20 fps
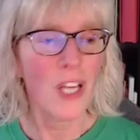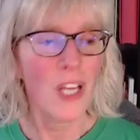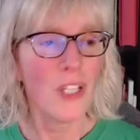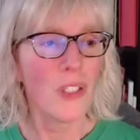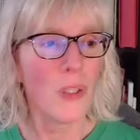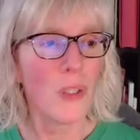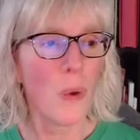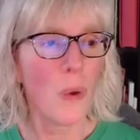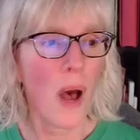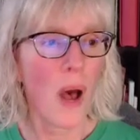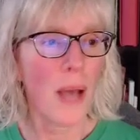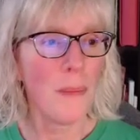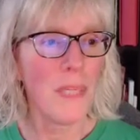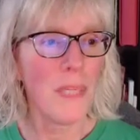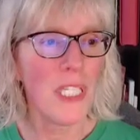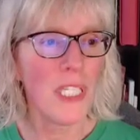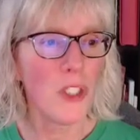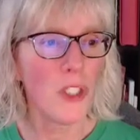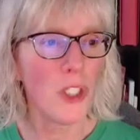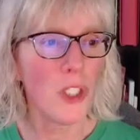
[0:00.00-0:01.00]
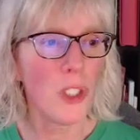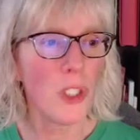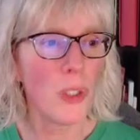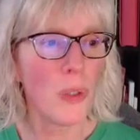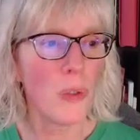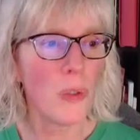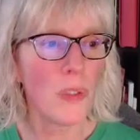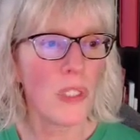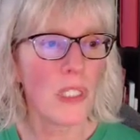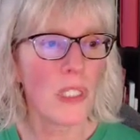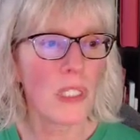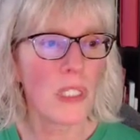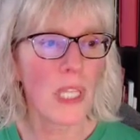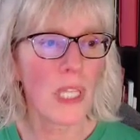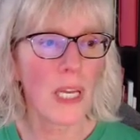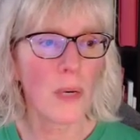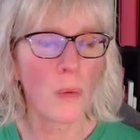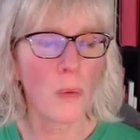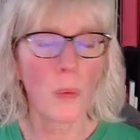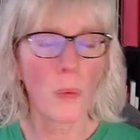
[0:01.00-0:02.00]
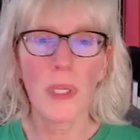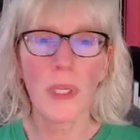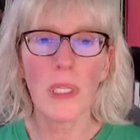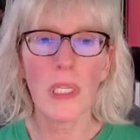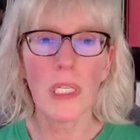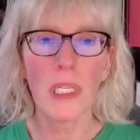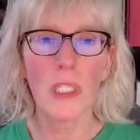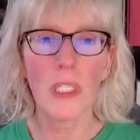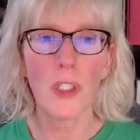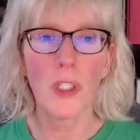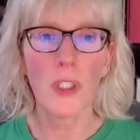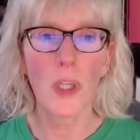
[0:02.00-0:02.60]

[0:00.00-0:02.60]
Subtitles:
So I'm going to choose this like really